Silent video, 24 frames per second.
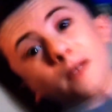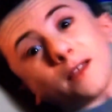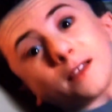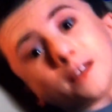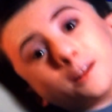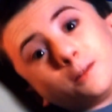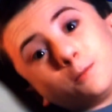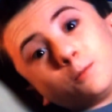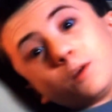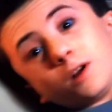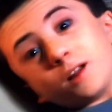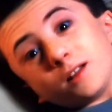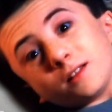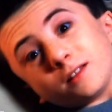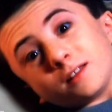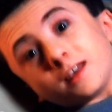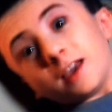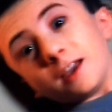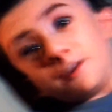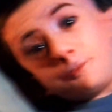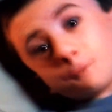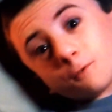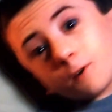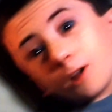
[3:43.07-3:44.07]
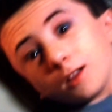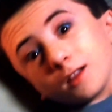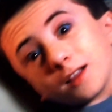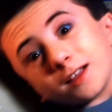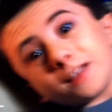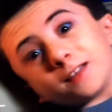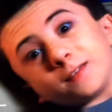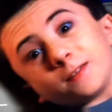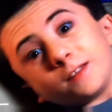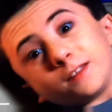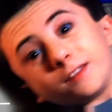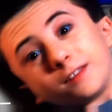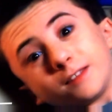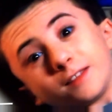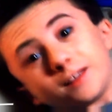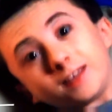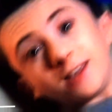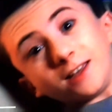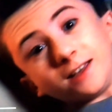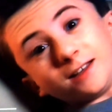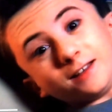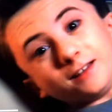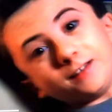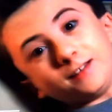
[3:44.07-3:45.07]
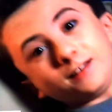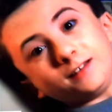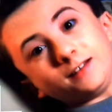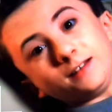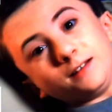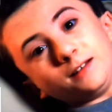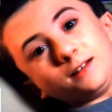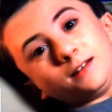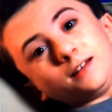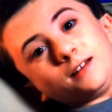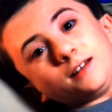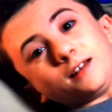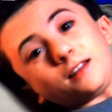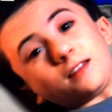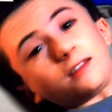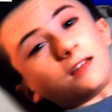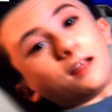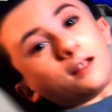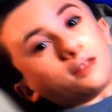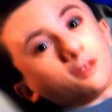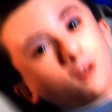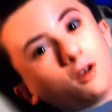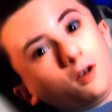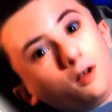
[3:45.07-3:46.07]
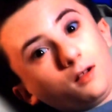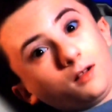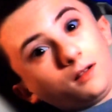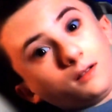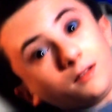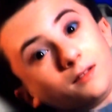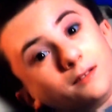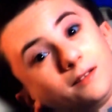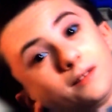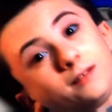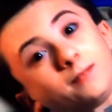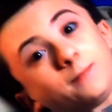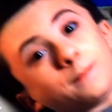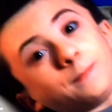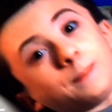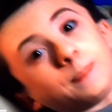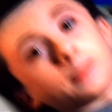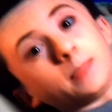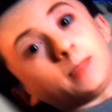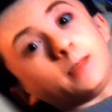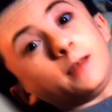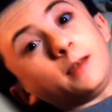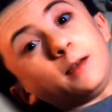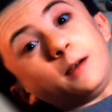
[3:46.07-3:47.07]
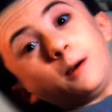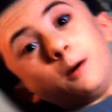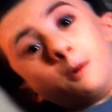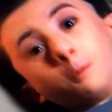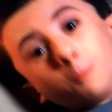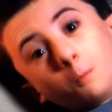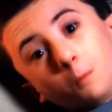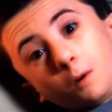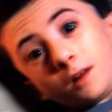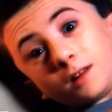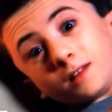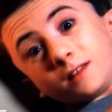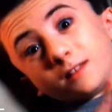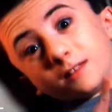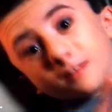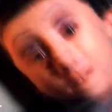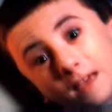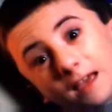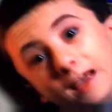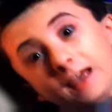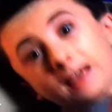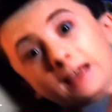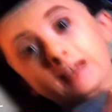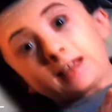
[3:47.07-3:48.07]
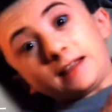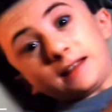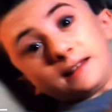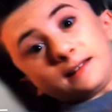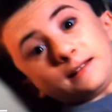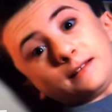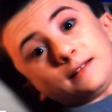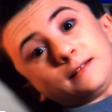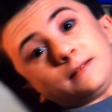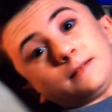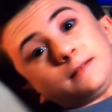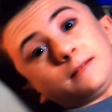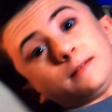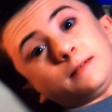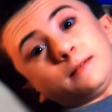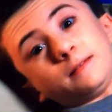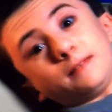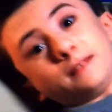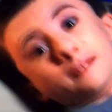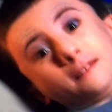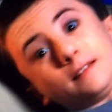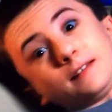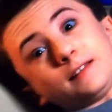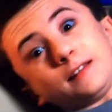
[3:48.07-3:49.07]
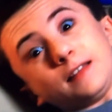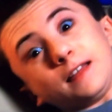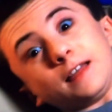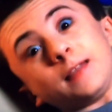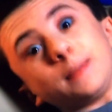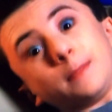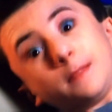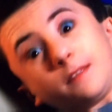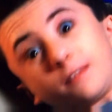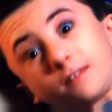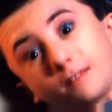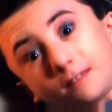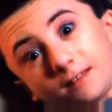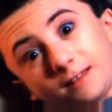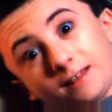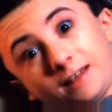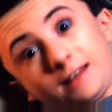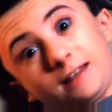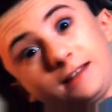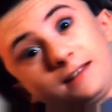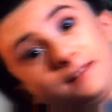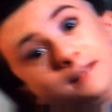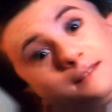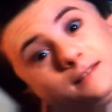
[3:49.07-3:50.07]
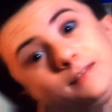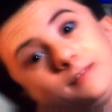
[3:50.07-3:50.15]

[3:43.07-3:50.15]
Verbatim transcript: hope I can one day frolic in the sea. That's all. One day in the sea.